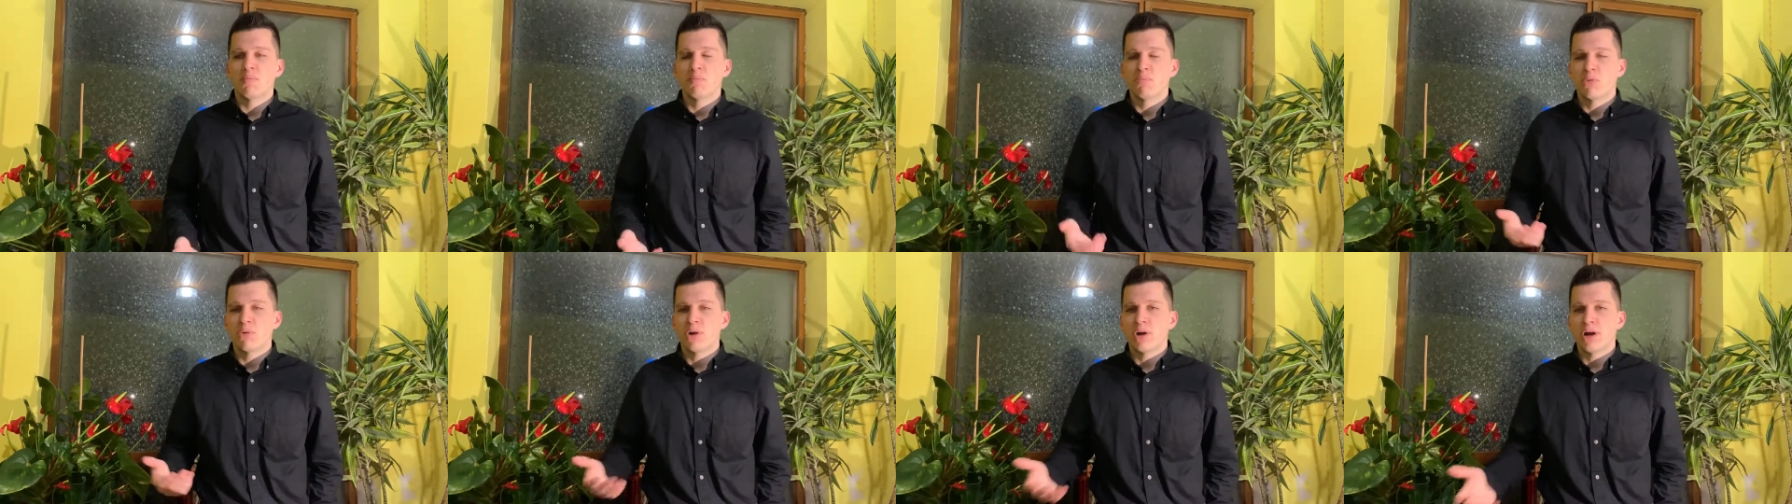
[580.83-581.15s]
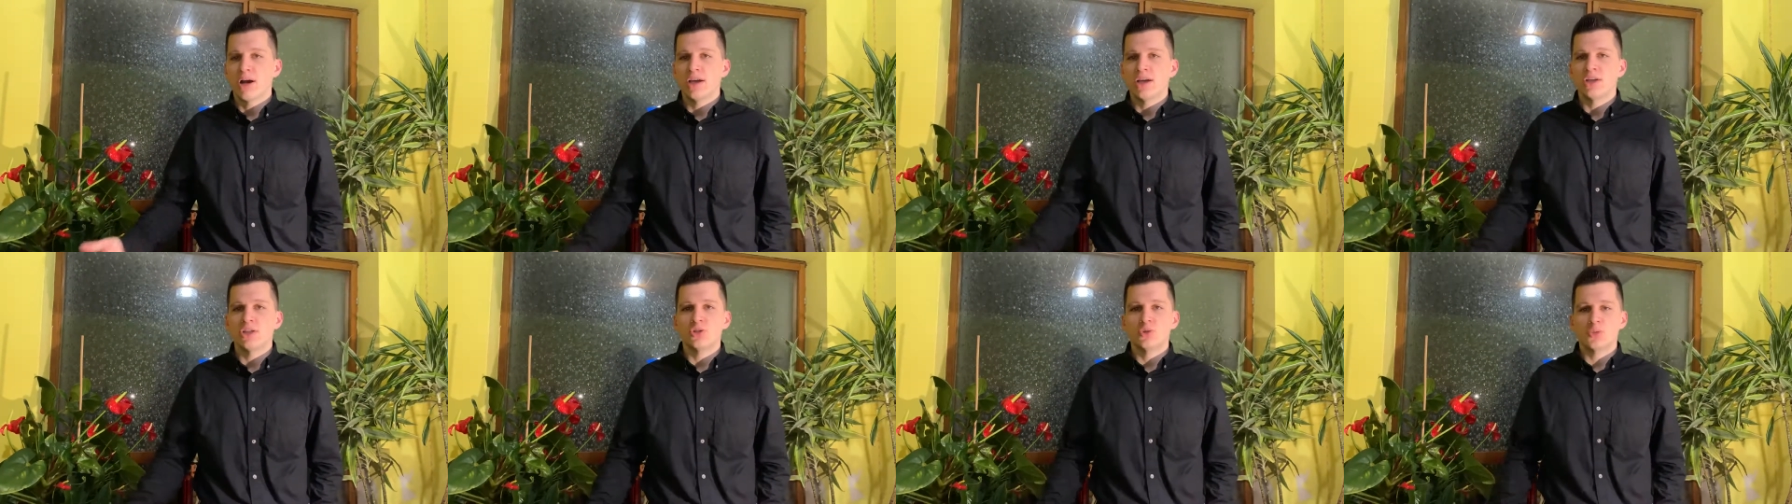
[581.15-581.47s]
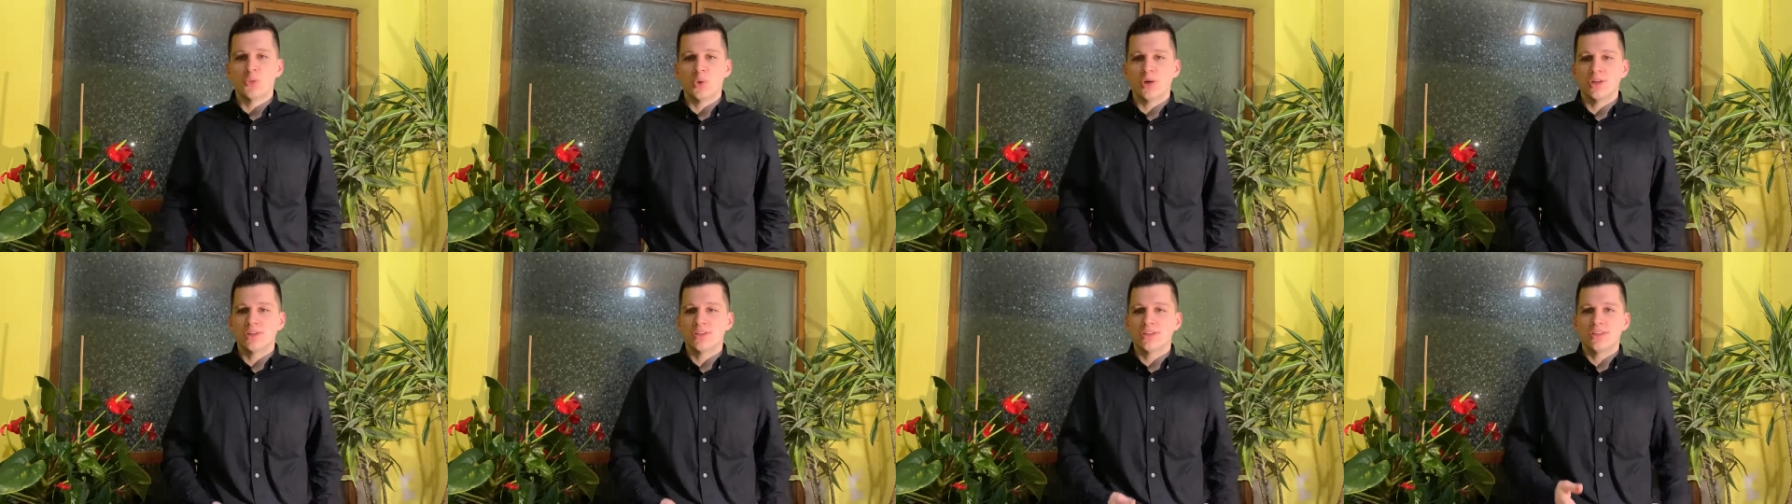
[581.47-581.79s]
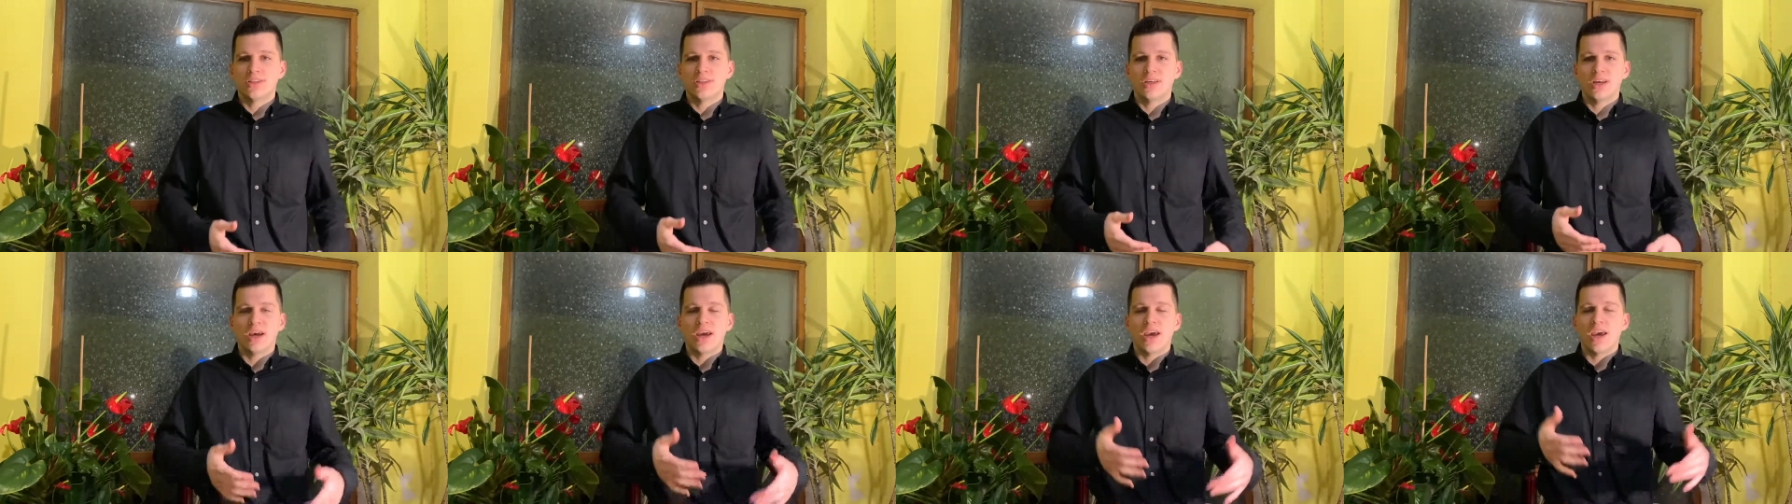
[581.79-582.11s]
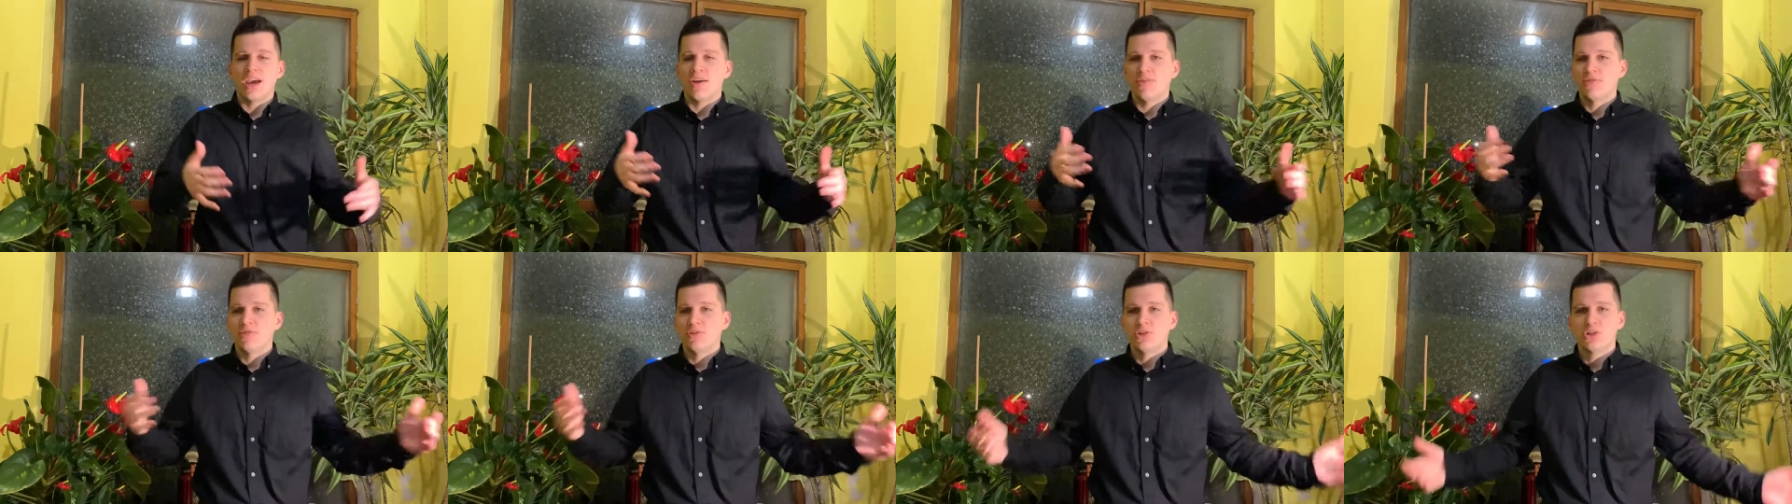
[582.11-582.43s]
price, what's
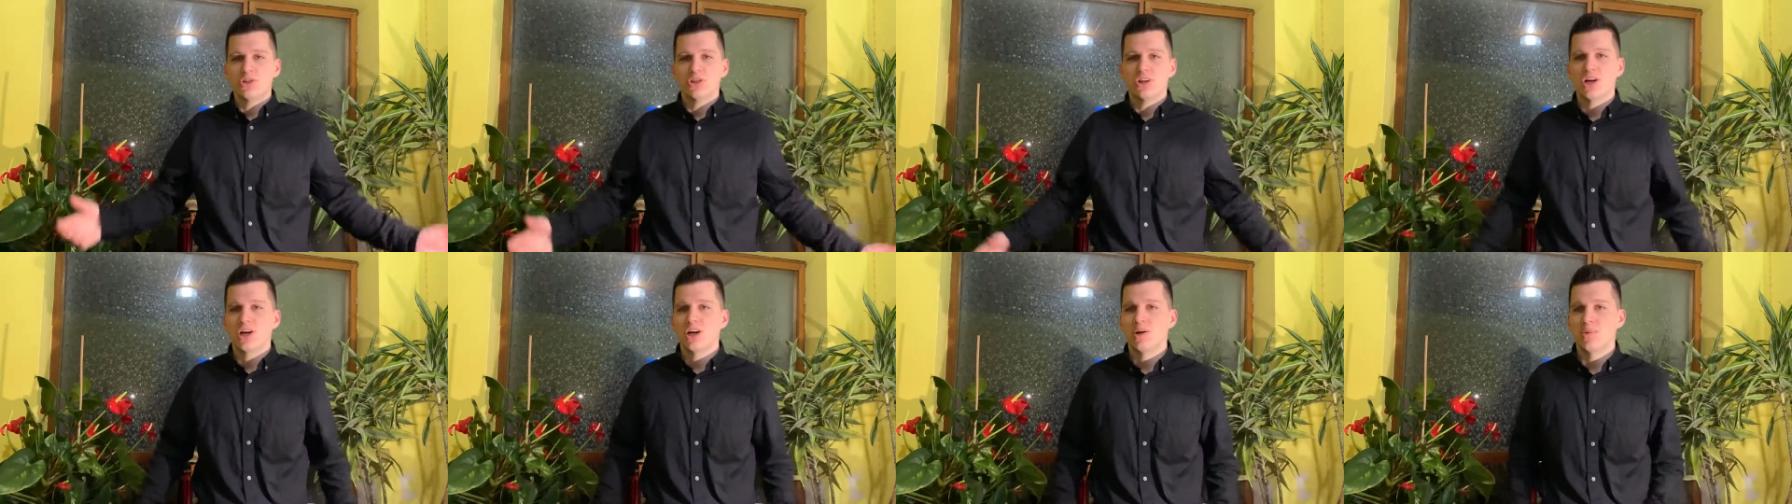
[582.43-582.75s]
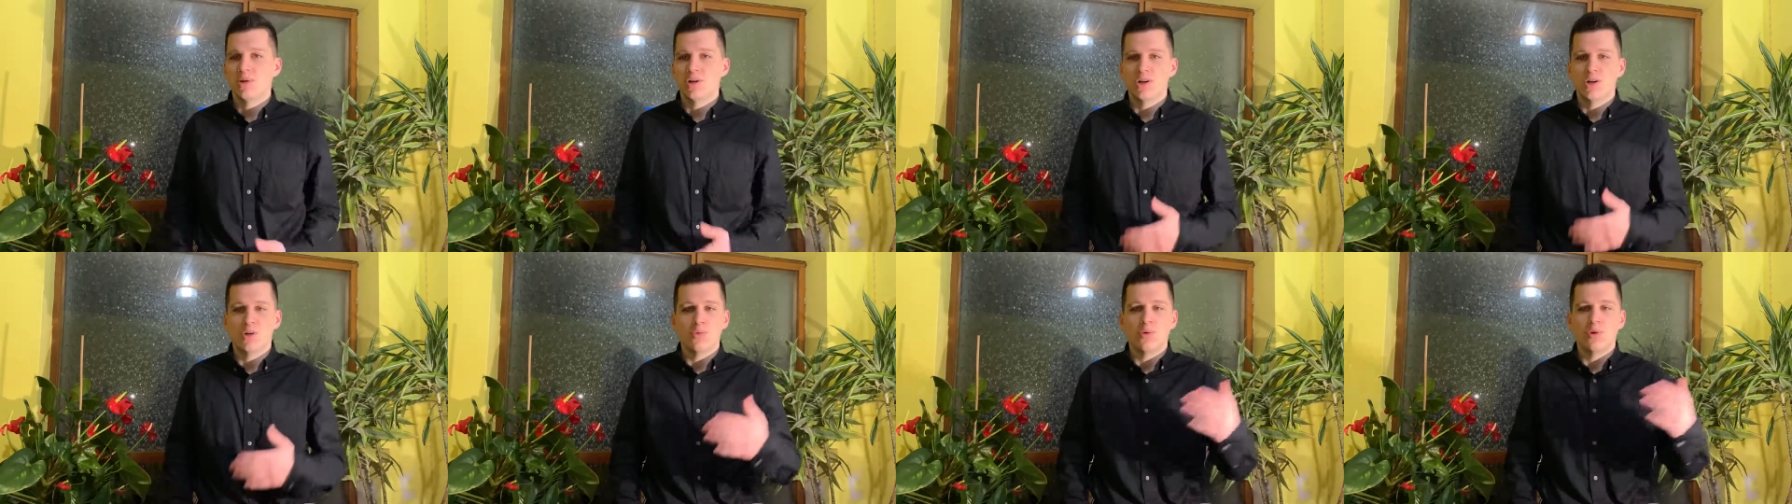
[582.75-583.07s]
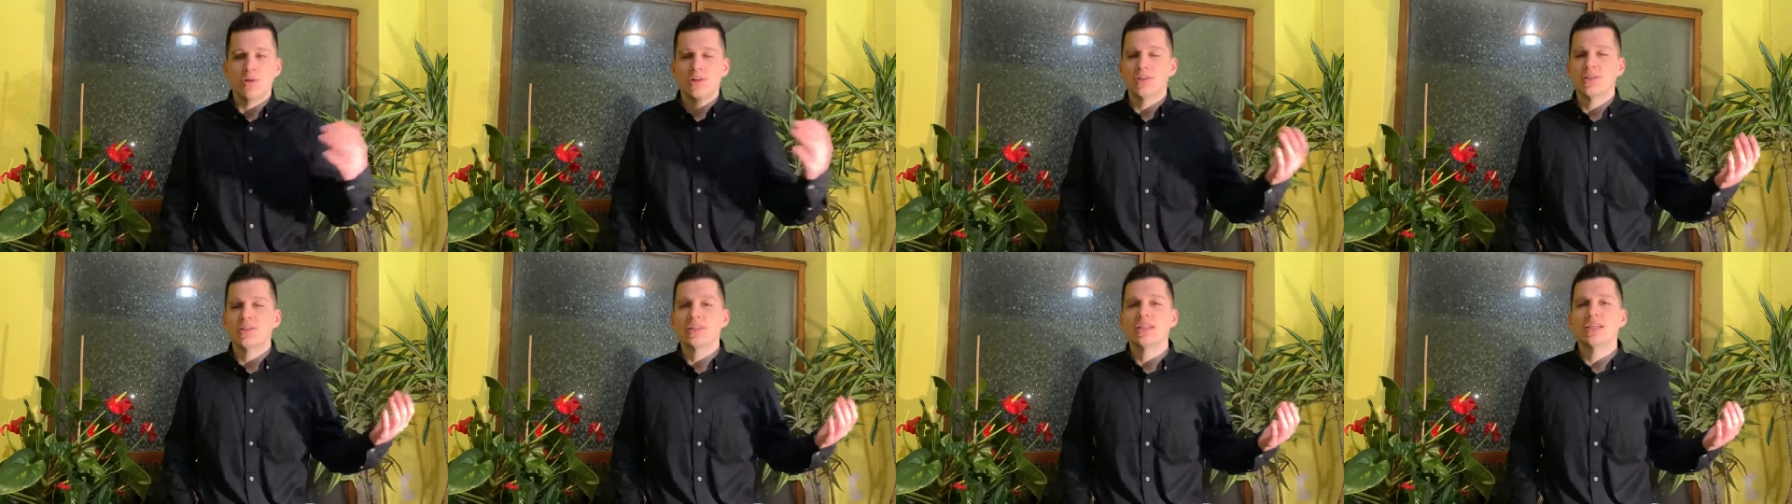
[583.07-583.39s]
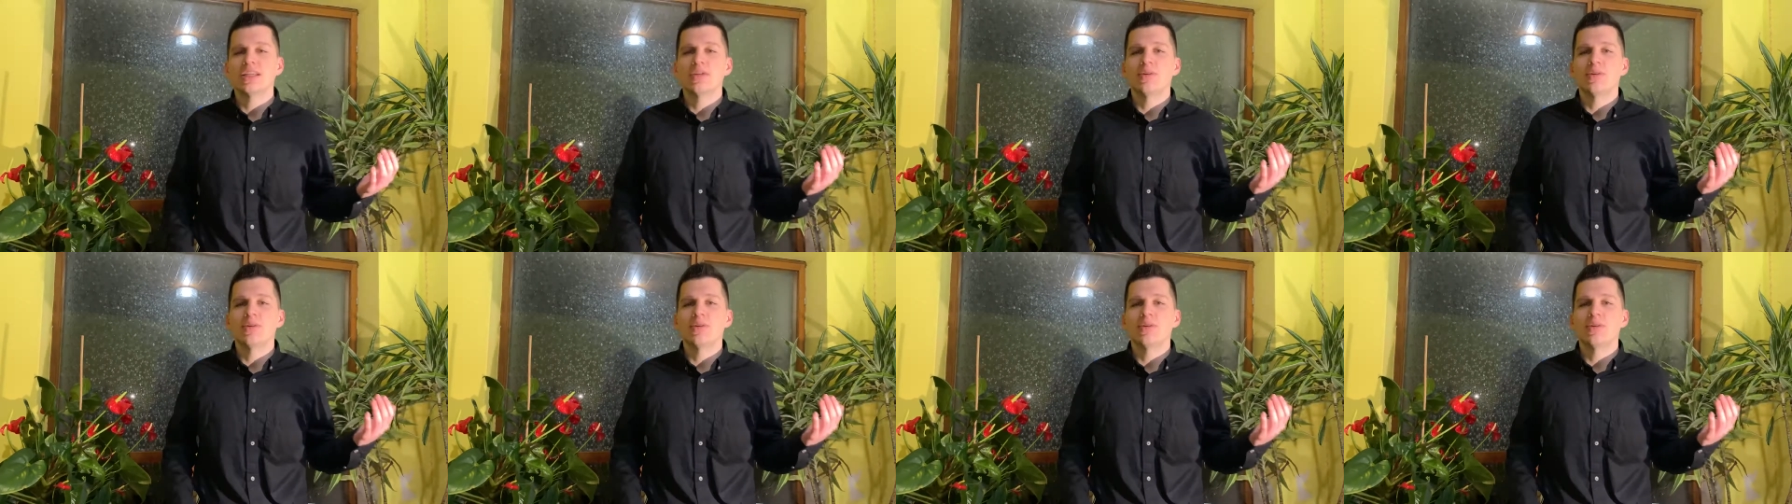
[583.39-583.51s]
the average car value,